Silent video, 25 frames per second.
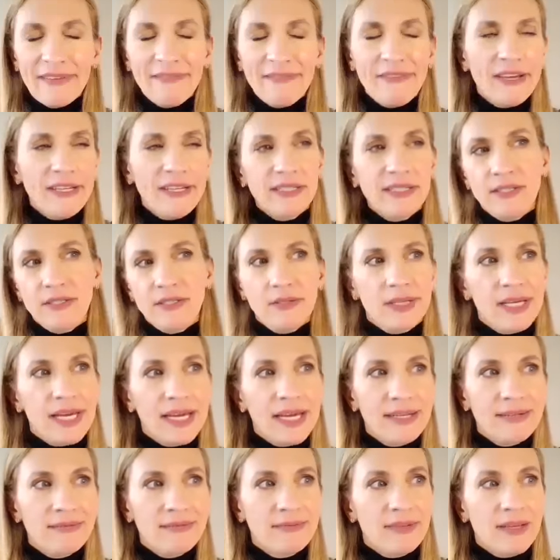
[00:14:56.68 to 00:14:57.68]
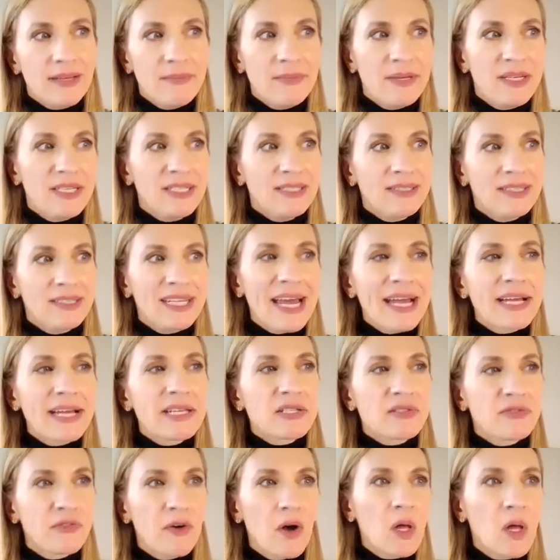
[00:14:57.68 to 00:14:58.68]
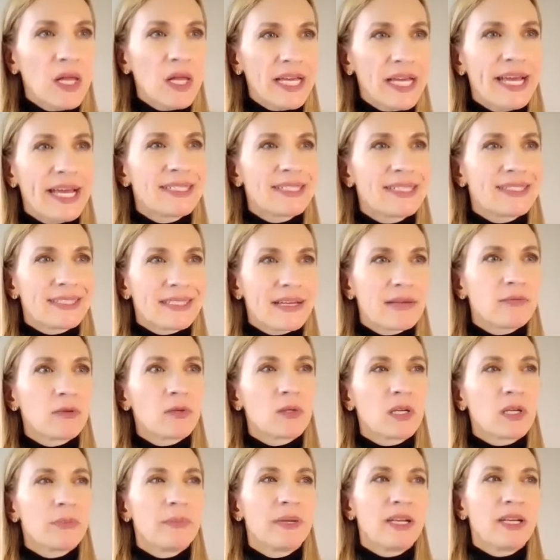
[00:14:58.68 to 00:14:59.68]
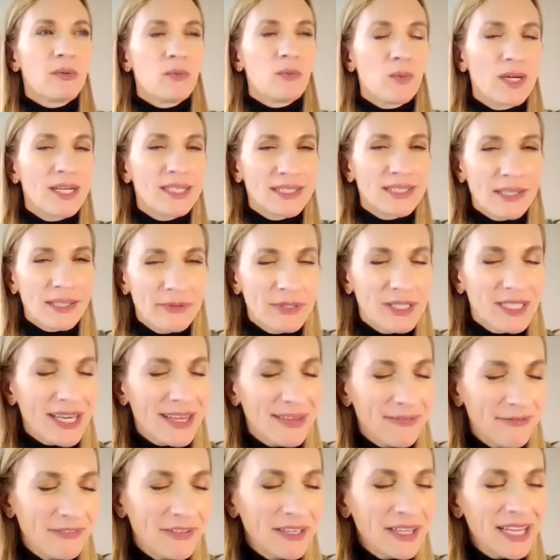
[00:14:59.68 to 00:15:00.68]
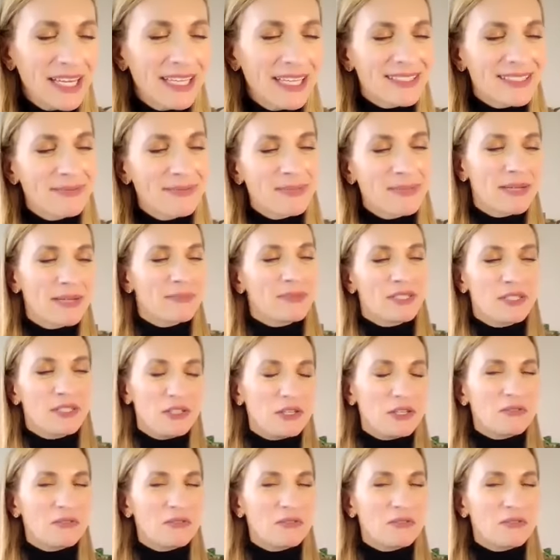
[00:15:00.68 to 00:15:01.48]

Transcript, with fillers: i've had to do that i mean last fall i had several come in at once i was i feel like sometimes the